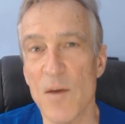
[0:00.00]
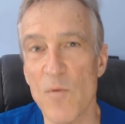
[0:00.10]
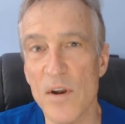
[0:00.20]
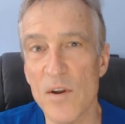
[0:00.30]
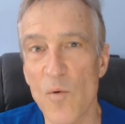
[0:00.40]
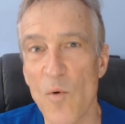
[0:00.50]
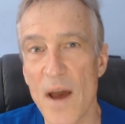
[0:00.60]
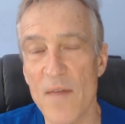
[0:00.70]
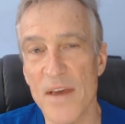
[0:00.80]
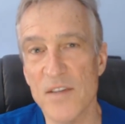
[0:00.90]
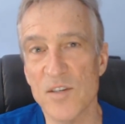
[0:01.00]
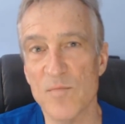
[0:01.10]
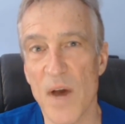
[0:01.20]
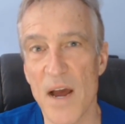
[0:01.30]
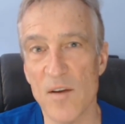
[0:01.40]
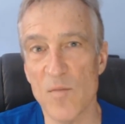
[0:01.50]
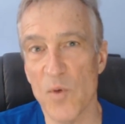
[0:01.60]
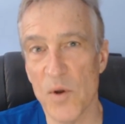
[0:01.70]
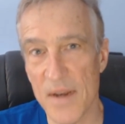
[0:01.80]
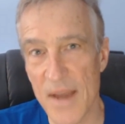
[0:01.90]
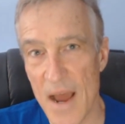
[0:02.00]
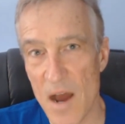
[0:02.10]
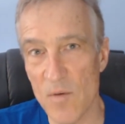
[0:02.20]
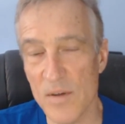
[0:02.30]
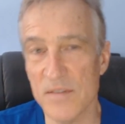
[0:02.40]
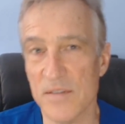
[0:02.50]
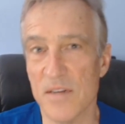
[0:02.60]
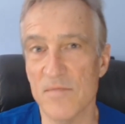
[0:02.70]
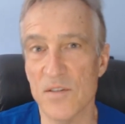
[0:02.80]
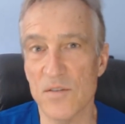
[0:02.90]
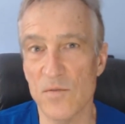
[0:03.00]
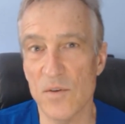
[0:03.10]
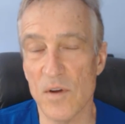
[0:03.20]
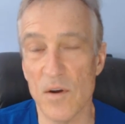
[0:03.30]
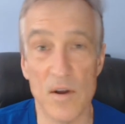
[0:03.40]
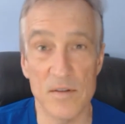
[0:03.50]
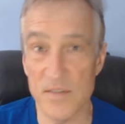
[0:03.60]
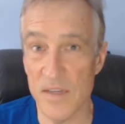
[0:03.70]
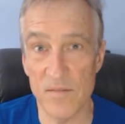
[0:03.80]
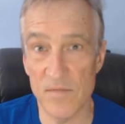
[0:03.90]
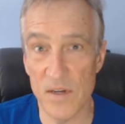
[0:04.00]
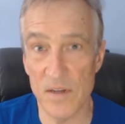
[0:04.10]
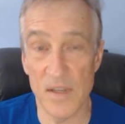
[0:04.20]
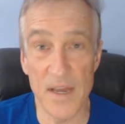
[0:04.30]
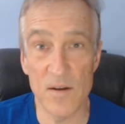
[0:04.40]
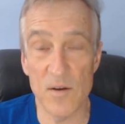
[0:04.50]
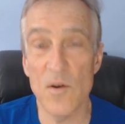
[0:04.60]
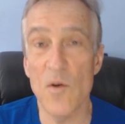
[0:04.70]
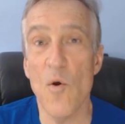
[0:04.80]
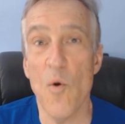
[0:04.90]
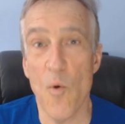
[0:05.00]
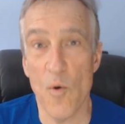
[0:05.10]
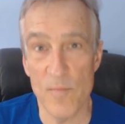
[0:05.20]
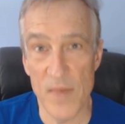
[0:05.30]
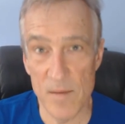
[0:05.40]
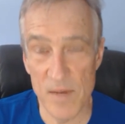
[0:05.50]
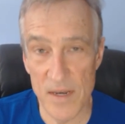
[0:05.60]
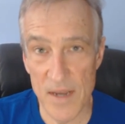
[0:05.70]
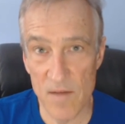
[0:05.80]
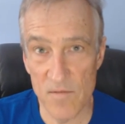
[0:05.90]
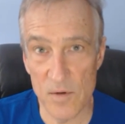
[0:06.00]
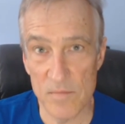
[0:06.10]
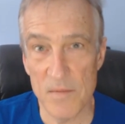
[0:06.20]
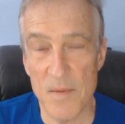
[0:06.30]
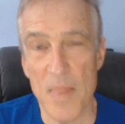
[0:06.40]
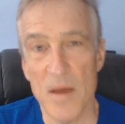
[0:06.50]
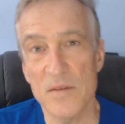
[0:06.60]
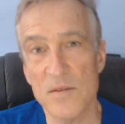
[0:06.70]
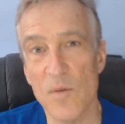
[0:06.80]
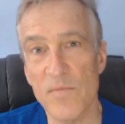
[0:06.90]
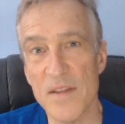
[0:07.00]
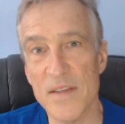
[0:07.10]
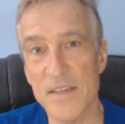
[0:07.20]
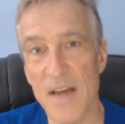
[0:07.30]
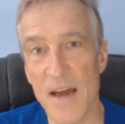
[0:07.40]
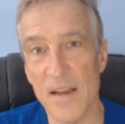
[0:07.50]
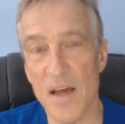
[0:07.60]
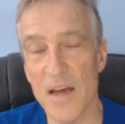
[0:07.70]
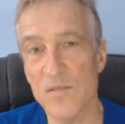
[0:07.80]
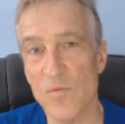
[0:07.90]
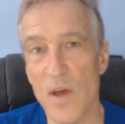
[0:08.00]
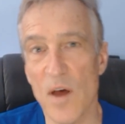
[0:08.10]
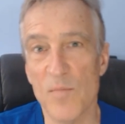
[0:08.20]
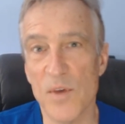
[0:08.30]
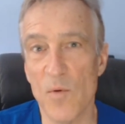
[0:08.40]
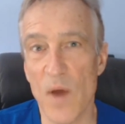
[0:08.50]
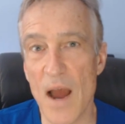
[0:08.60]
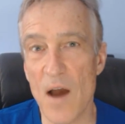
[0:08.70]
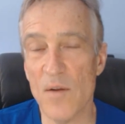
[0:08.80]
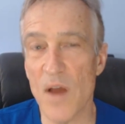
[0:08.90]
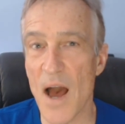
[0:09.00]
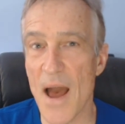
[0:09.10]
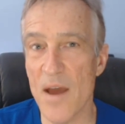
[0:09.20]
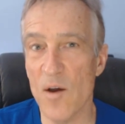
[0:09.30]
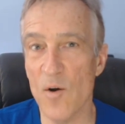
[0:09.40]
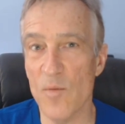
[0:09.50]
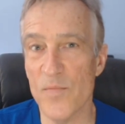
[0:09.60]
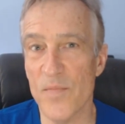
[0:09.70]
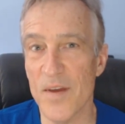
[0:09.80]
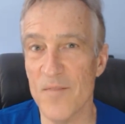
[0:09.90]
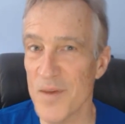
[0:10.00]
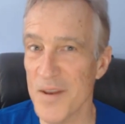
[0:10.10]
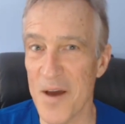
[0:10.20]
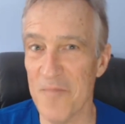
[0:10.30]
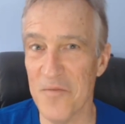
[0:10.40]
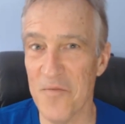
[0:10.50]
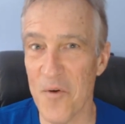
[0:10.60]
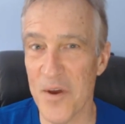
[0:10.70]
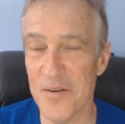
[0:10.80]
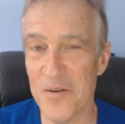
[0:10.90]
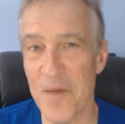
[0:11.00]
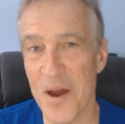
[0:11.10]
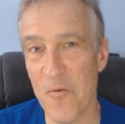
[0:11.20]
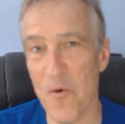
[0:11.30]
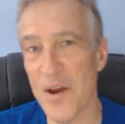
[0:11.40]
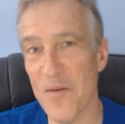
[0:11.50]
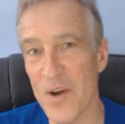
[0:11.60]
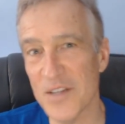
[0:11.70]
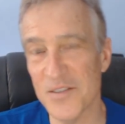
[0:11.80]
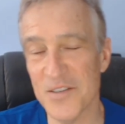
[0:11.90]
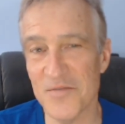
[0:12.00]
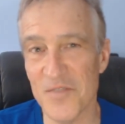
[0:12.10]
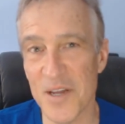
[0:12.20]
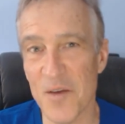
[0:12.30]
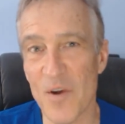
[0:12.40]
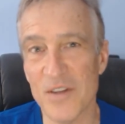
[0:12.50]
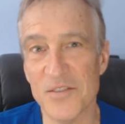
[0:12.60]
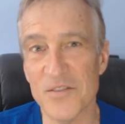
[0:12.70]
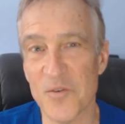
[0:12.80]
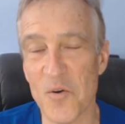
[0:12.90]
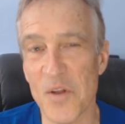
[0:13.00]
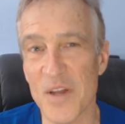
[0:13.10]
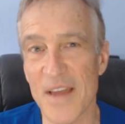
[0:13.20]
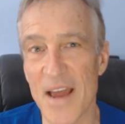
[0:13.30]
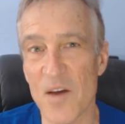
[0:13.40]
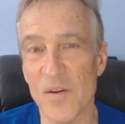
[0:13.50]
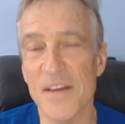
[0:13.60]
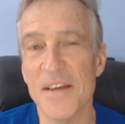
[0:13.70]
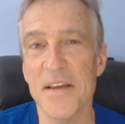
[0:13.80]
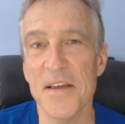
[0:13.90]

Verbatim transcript: They want to know why they should buy your book now instead of sooner or instead of uh, later or maybe never. So hopefully these guidelines will help you out. I hope they've been helpful for you. No matter where you're watching this video, why don't you scroll on down.